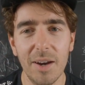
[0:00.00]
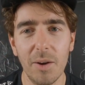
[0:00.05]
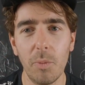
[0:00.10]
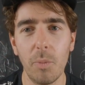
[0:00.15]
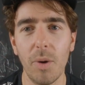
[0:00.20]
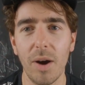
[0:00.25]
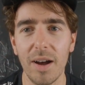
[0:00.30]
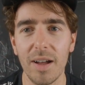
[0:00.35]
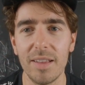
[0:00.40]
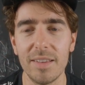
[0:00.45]

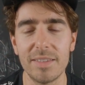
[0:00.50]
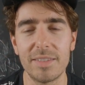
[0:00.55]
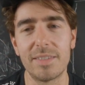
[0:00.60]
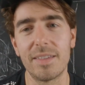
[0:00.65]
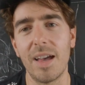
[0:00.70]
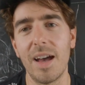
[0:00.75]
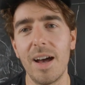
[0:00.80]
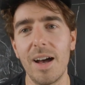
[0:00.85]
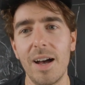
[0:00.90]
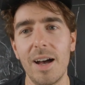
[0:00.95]

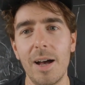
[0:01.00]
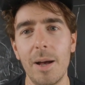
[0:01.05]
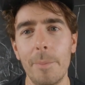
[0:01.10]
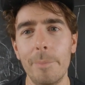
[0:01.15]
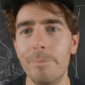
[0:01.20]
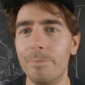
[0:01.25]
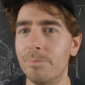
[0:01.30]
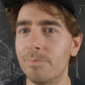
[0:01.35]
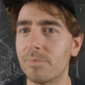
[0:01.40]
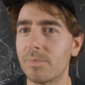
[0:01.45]
was
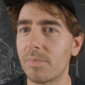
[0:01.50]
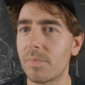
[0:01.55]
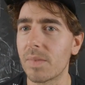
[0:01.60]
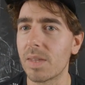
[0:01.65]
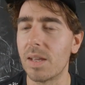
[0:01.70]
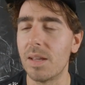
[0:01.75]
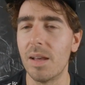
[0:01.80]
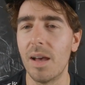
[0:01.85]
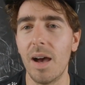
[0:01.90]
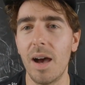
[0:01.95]

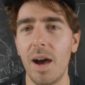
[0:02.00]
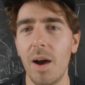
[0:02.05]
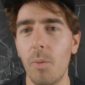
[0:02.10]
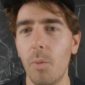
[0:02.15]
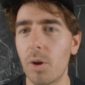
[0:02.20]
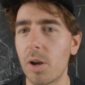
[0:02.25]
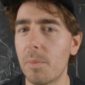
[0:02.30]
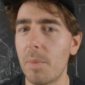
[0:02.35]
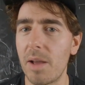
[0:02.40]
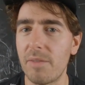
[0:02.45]

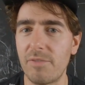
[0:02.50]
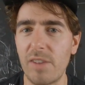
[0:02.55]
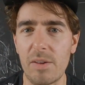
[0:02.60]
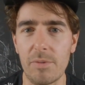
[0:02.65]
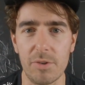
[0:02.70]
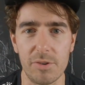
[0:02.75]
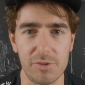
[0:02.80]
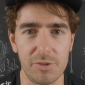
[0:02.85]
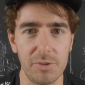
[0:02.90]
one of my favorite